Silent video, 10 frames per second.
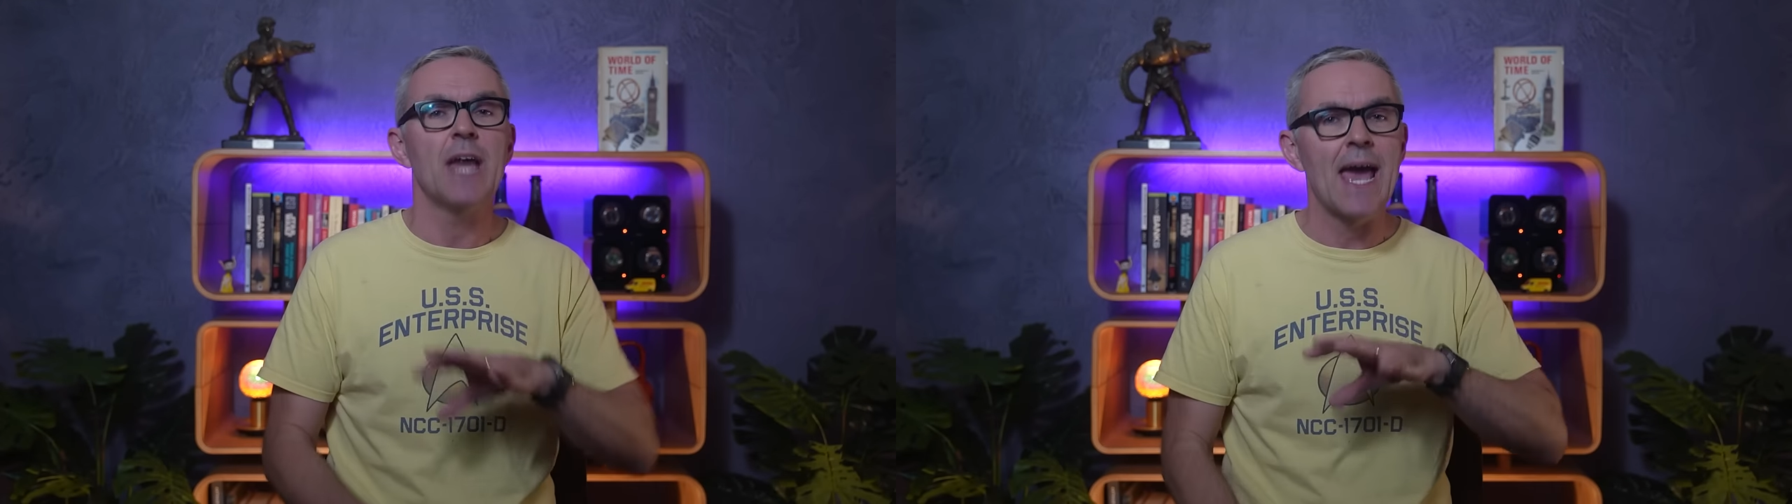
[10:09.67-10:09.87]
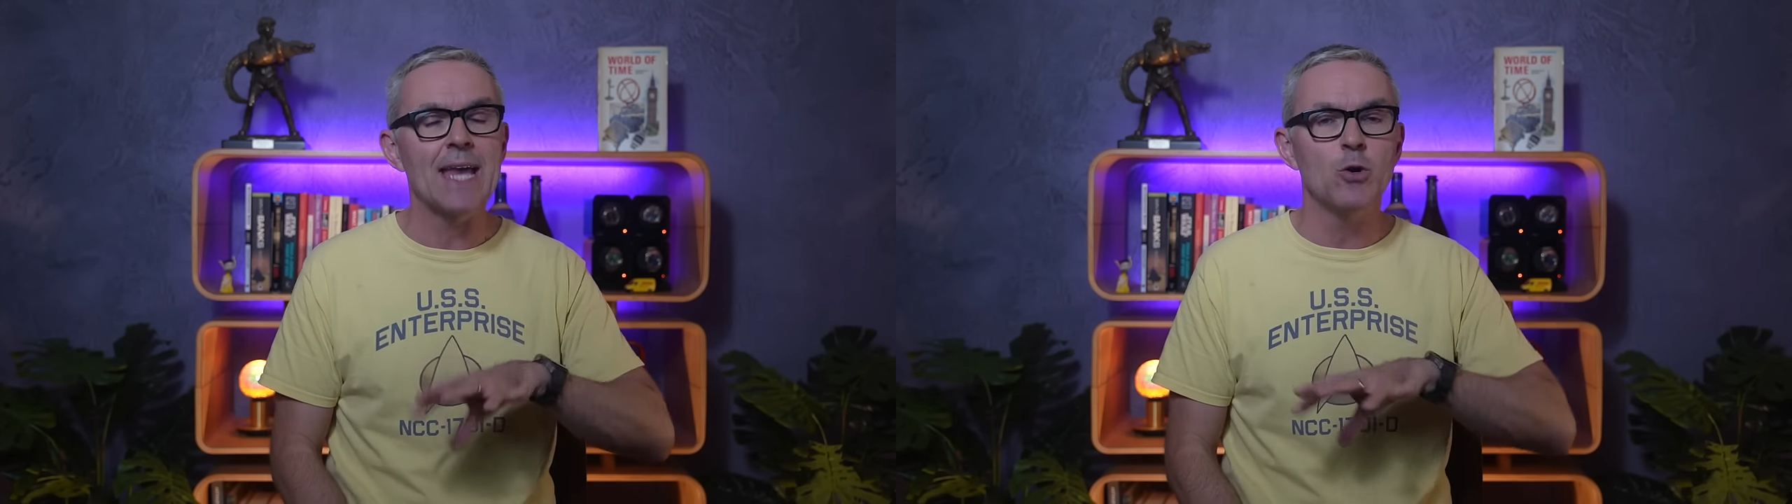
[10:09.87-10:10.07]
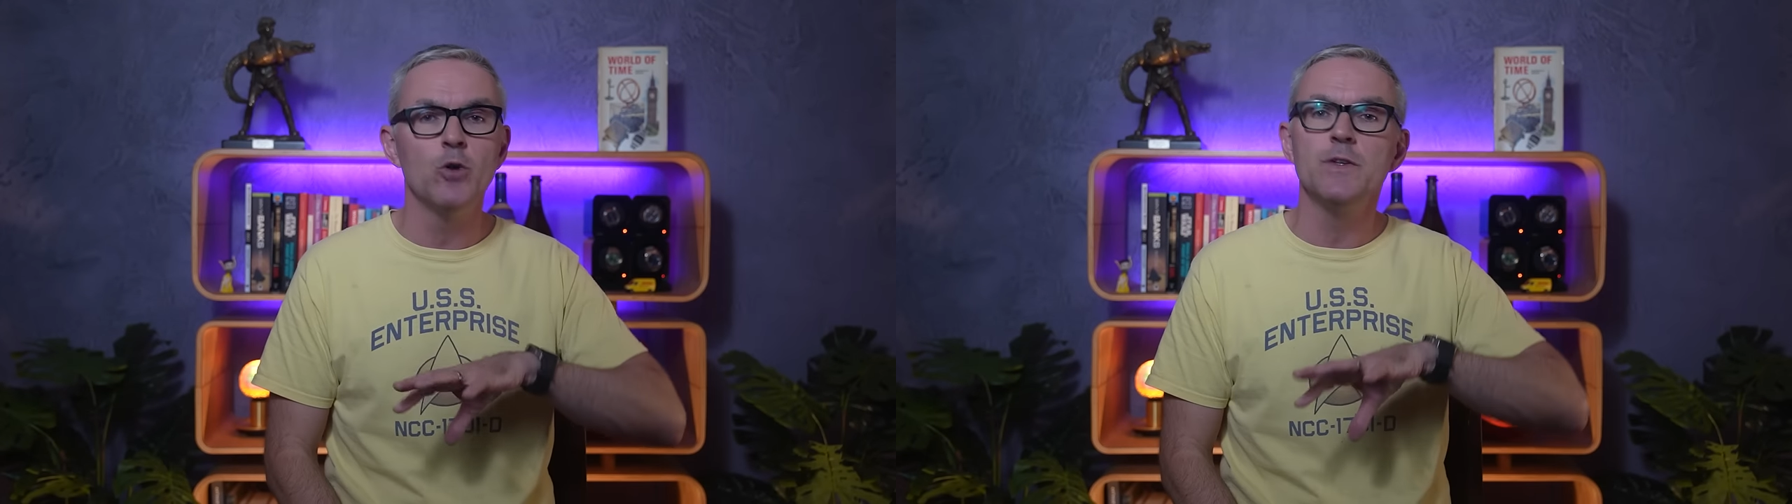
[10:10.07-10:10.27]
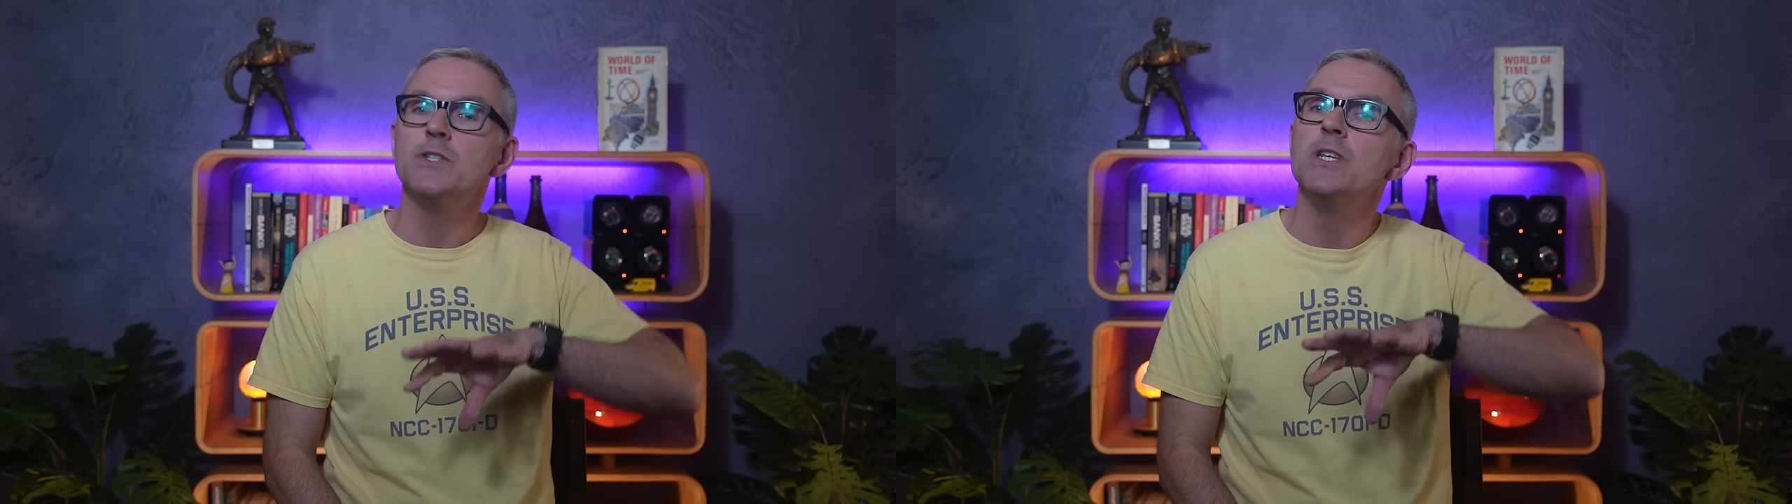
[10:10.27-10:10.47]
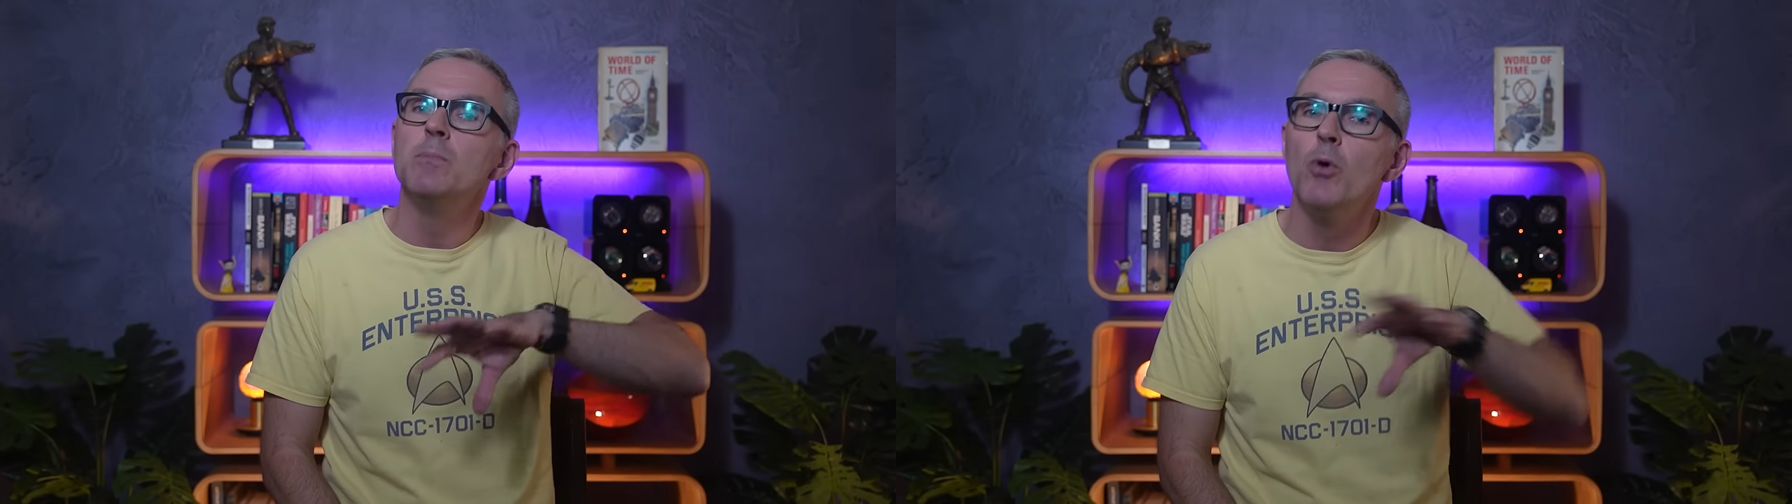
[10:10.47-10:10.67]
head over
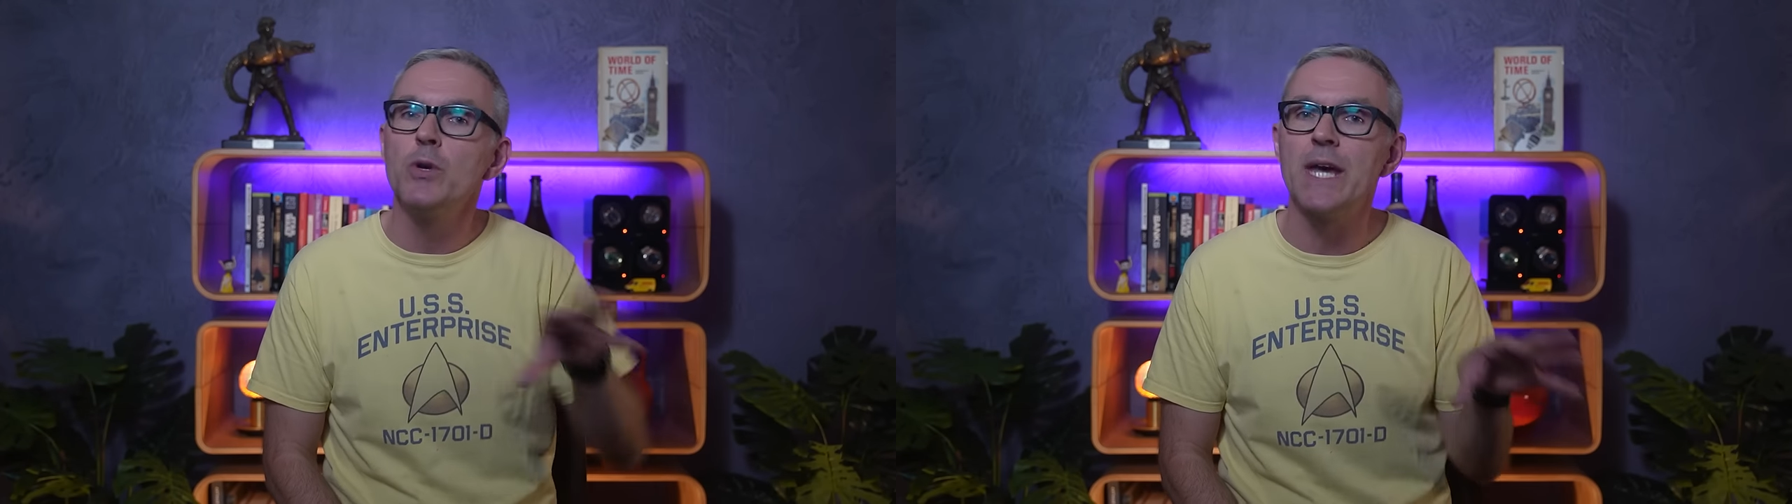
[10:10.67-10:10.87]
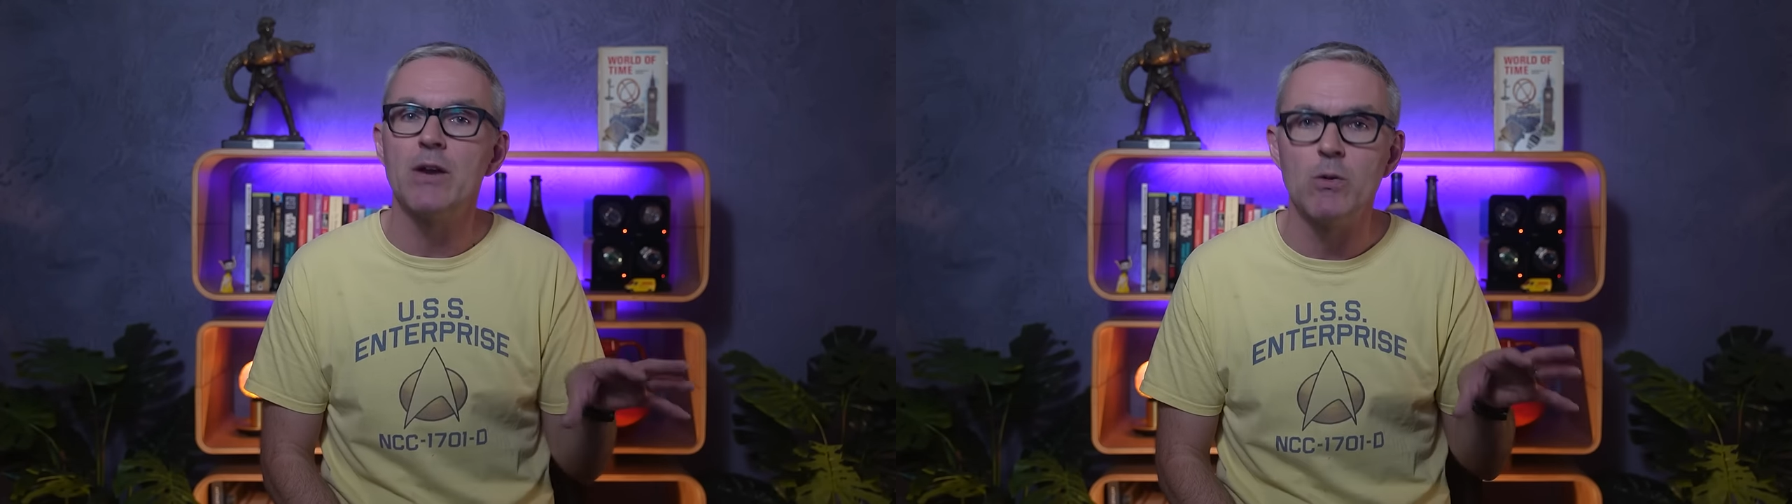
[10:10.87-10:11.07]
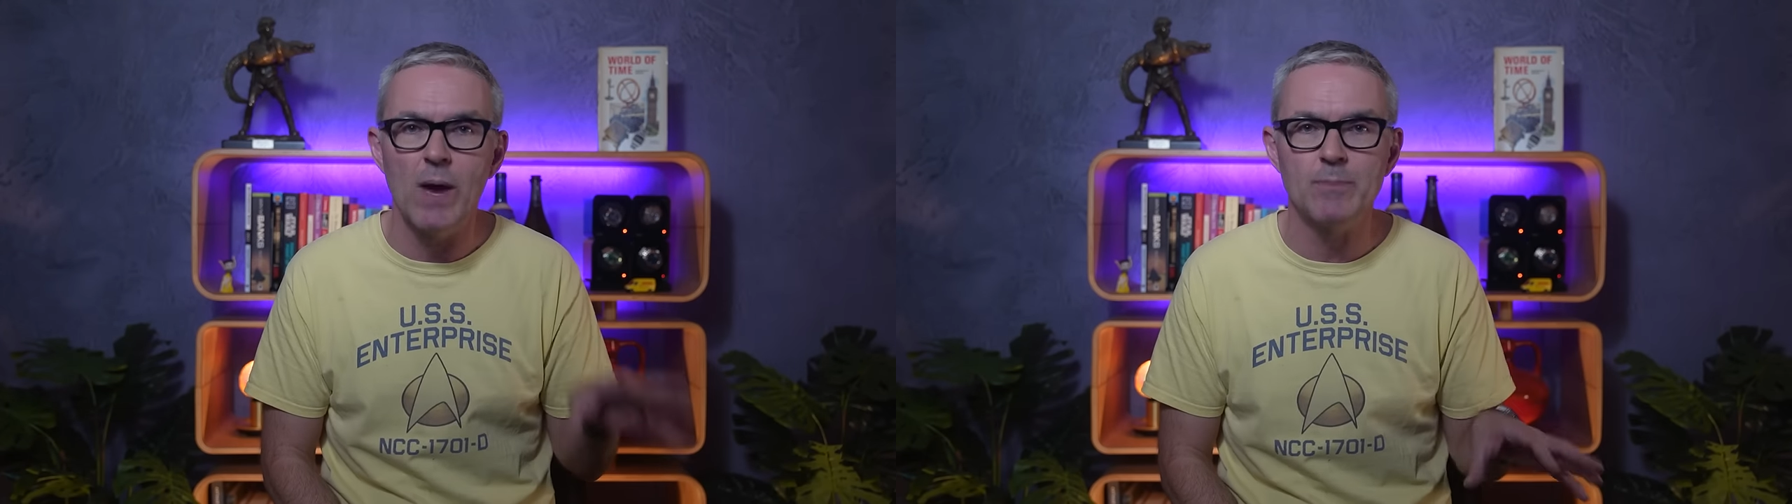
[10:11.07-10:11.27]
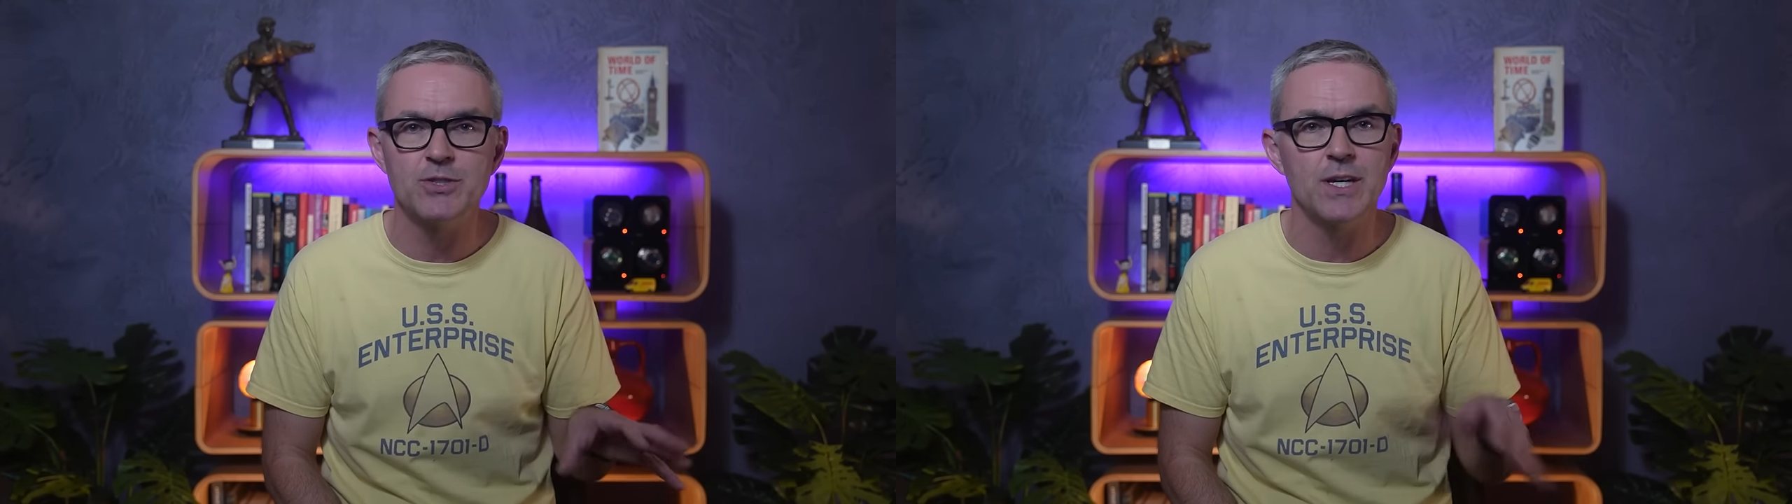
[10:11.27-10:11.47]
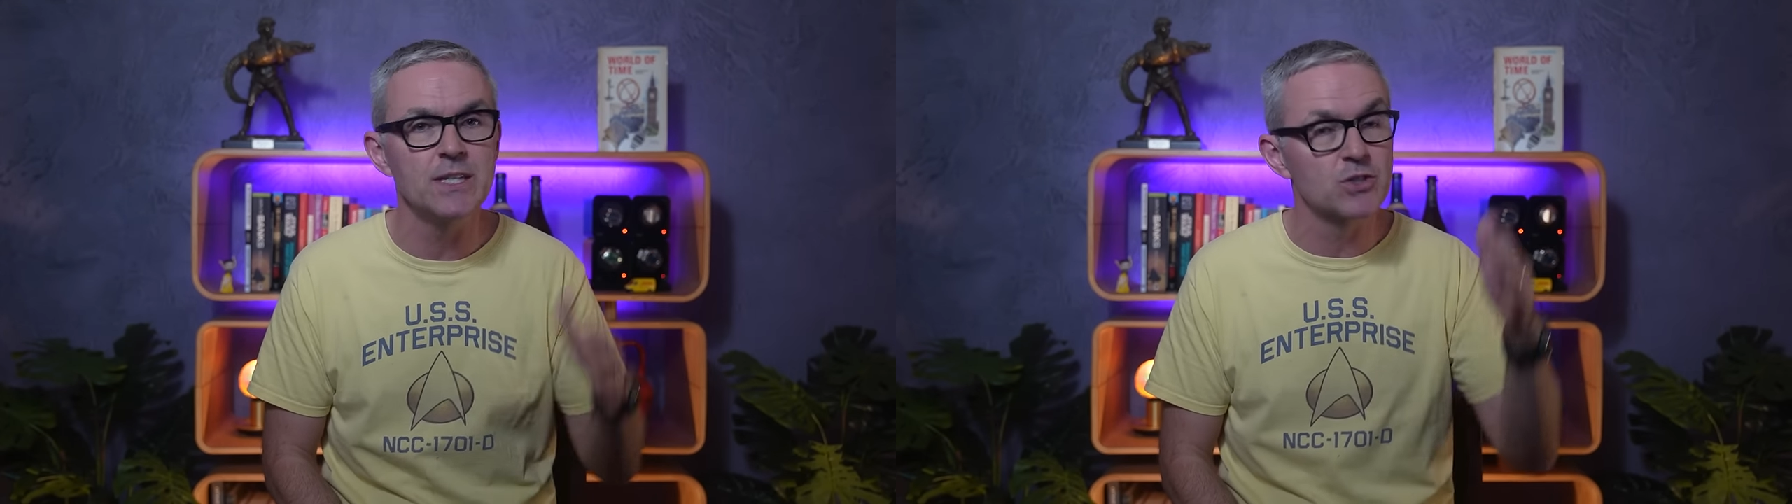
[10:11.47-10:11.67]
to the Boderry
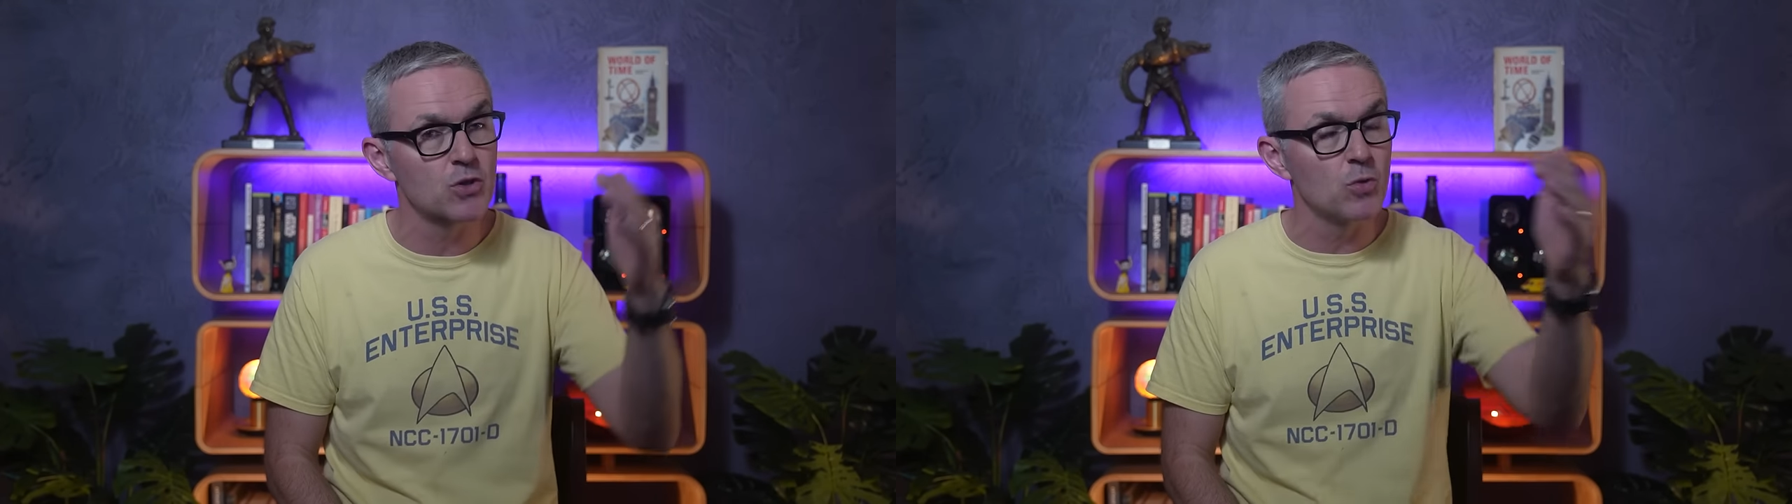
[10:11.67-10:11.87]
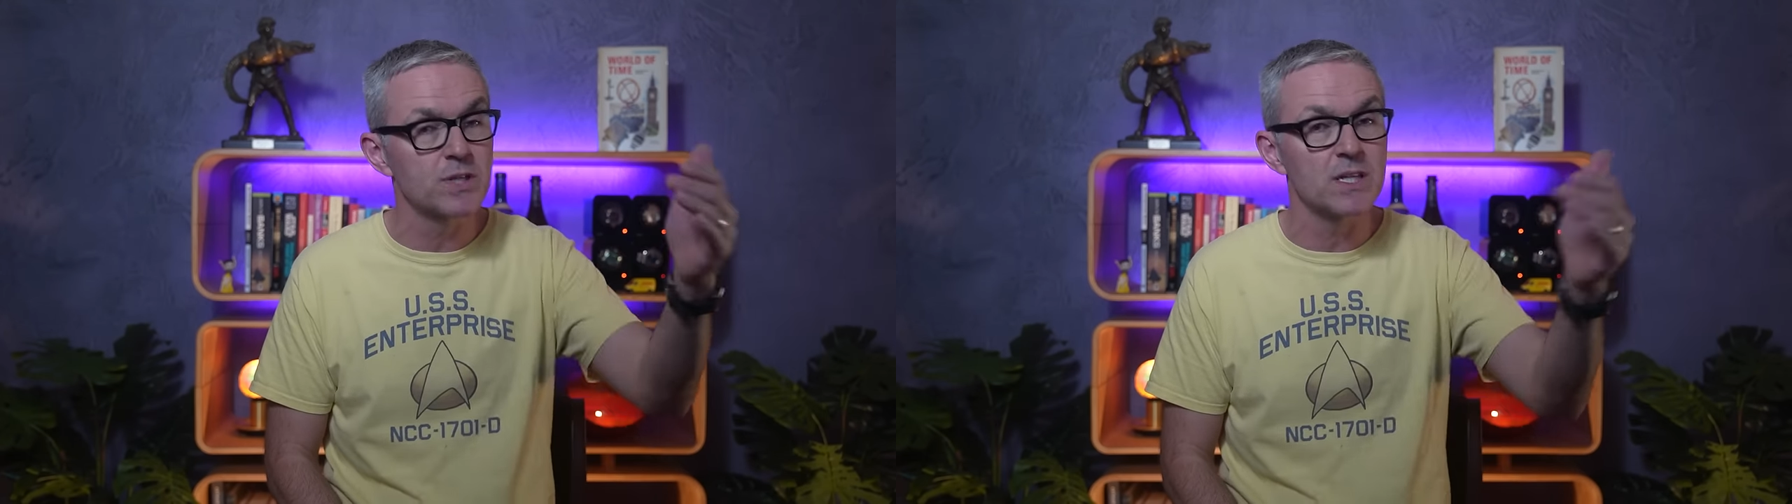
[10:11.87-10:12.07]
website, scroll